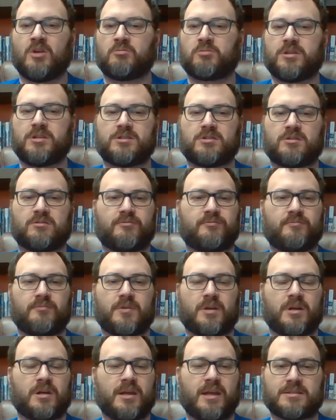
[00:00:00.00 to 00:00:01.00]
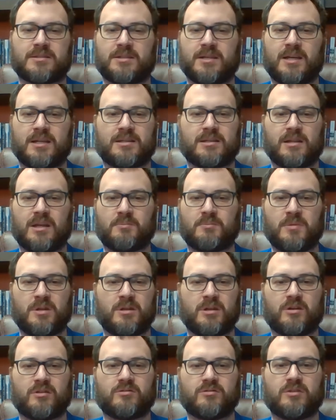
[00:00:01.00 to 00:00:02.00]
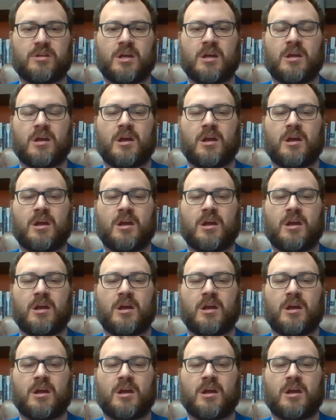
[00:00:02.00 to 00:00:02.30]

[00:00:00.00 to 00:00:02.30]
please don't hesitate to let me know.